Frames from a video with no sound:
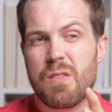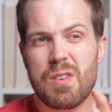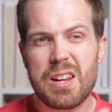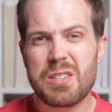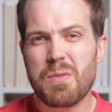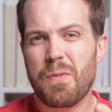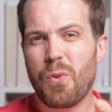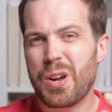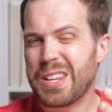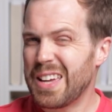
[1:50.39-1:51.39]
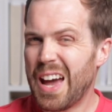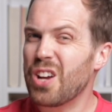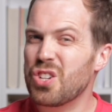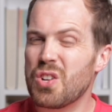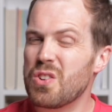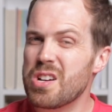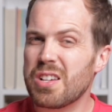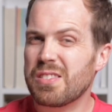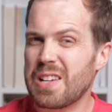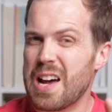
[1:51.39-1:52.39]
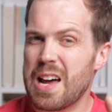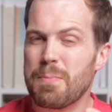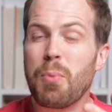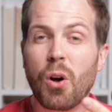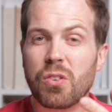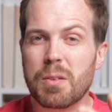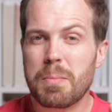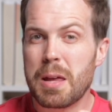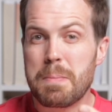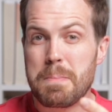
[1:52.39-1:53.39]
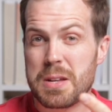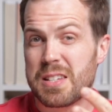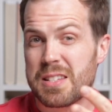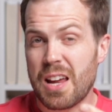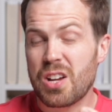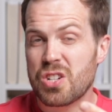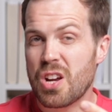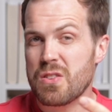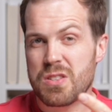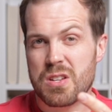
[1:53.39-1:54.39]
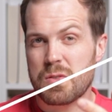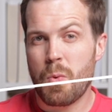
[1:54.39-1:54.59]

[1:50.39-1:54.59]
really to avoid cashew nuts and possibly pistachios as